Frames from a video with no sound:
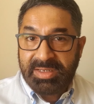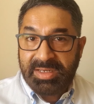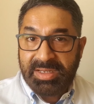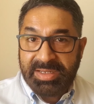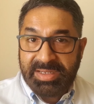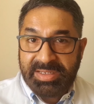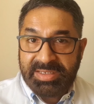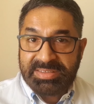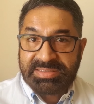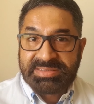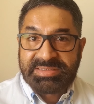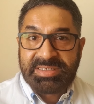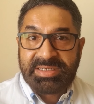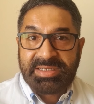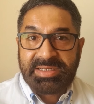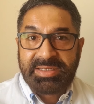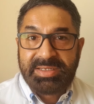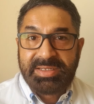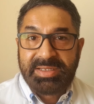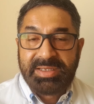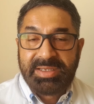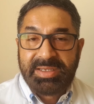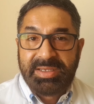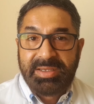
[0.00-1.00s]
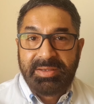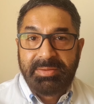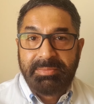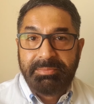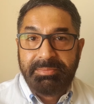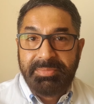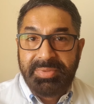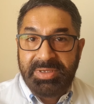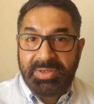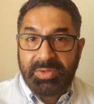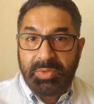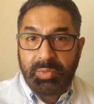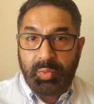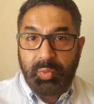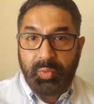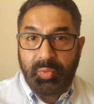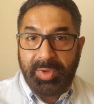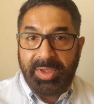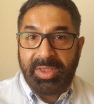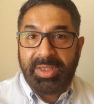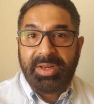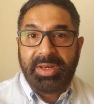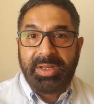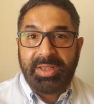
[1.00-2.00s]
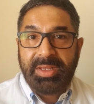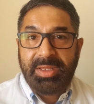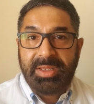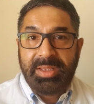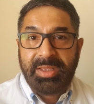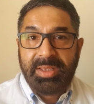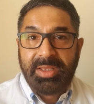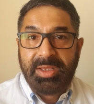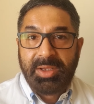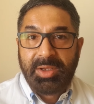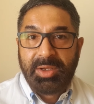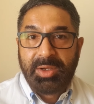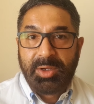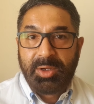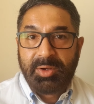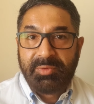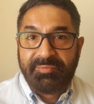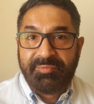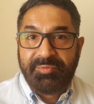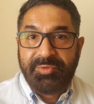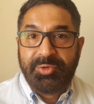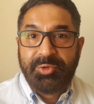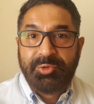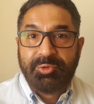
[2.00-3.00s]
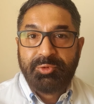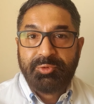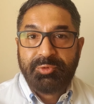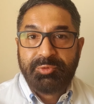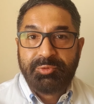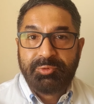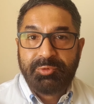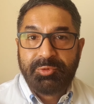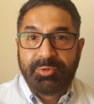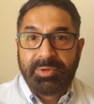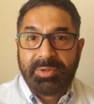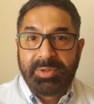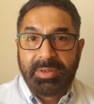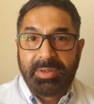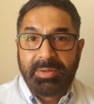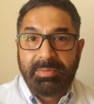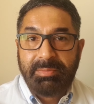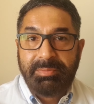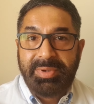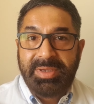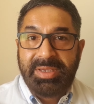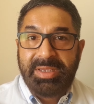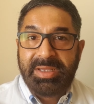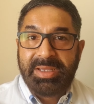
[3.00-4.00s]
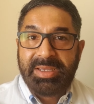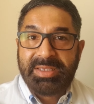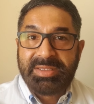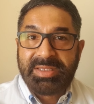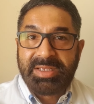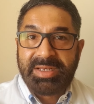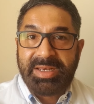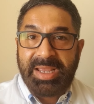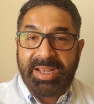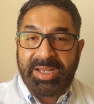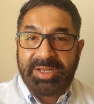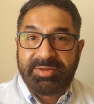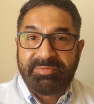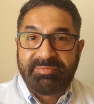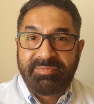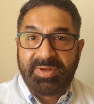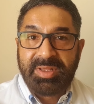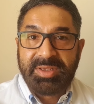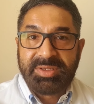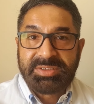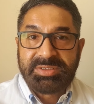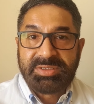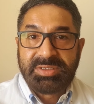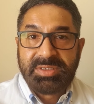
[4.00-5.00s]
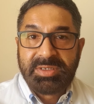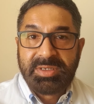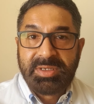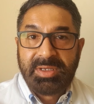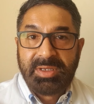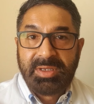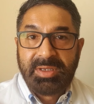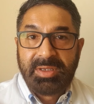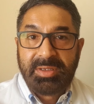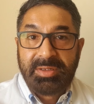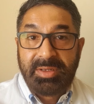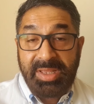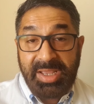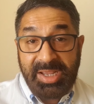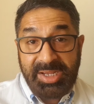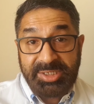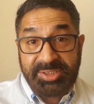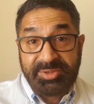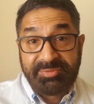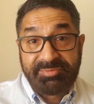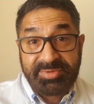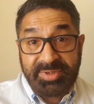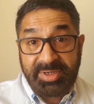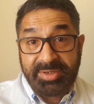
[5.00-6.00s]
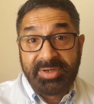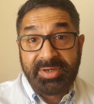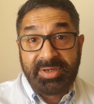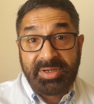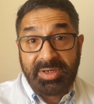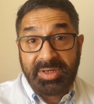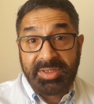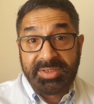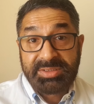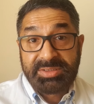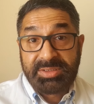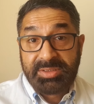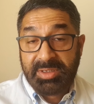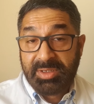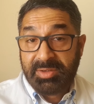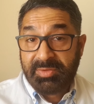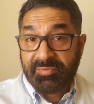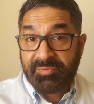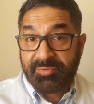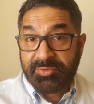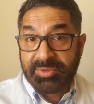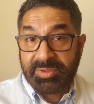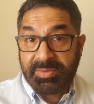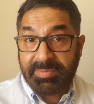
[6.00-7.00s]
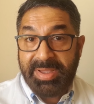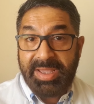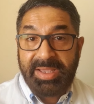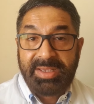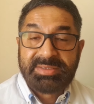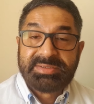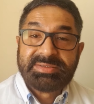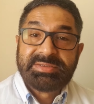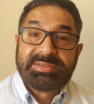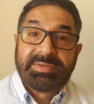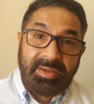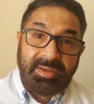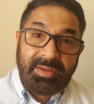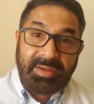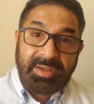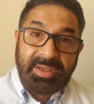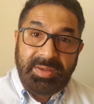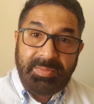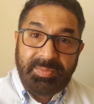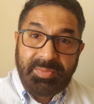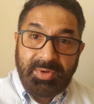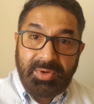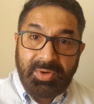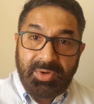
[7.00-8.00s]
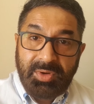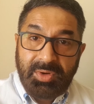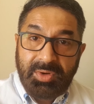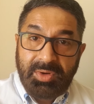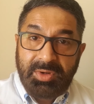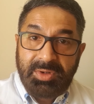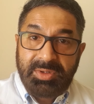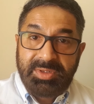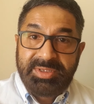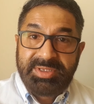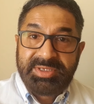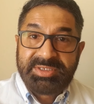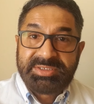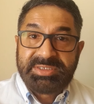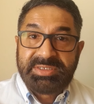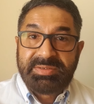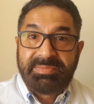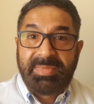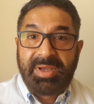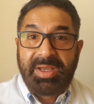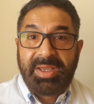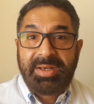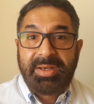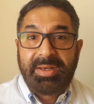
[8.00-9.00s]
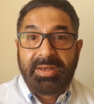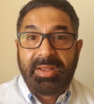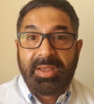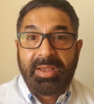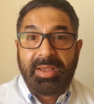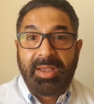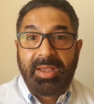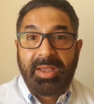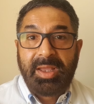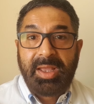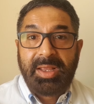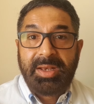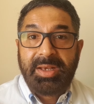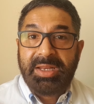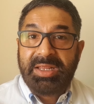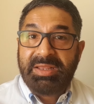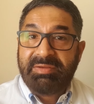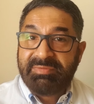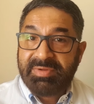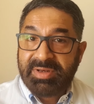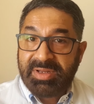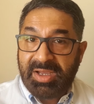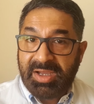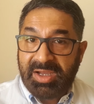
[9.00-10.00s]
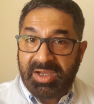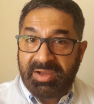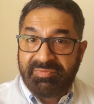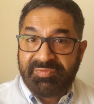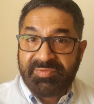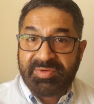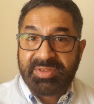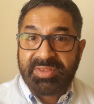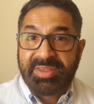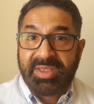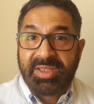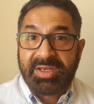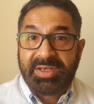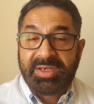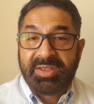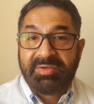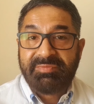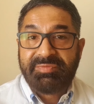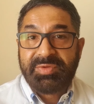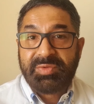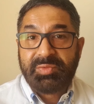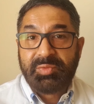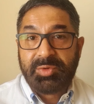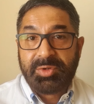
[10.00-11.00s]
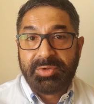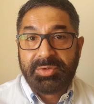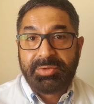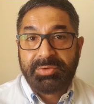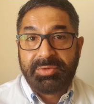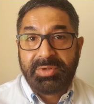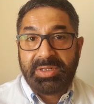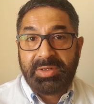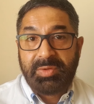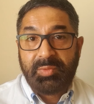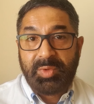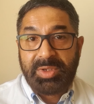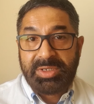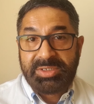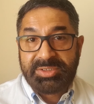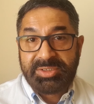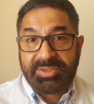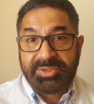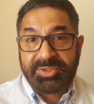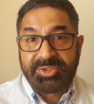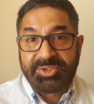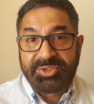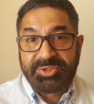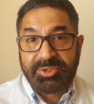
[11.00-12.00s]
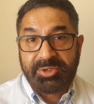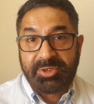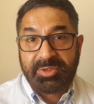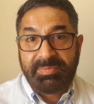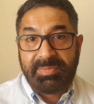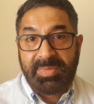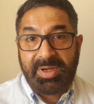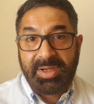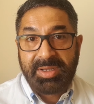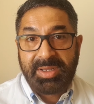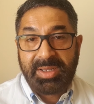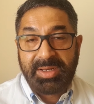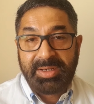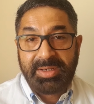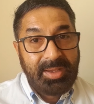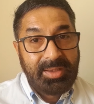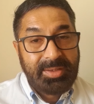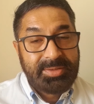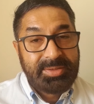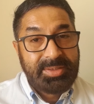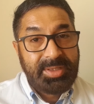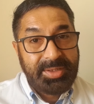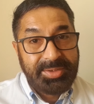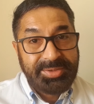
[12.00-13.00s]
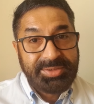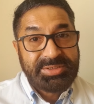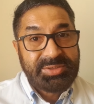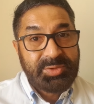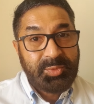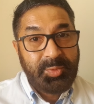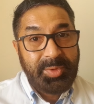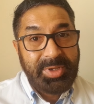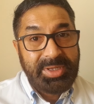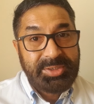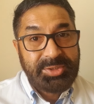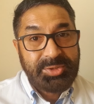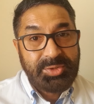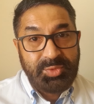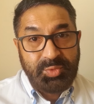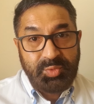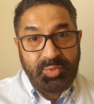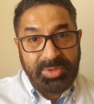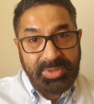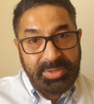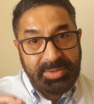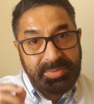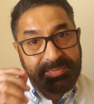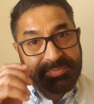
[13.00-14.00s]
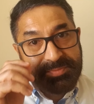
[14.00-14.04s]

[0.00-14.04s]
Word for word: like I said, be wary of you being in the negative list, negative credit list for the banks. Keep all this in mind, and even after that, if you want to invest in the stock market, there is a way to do it.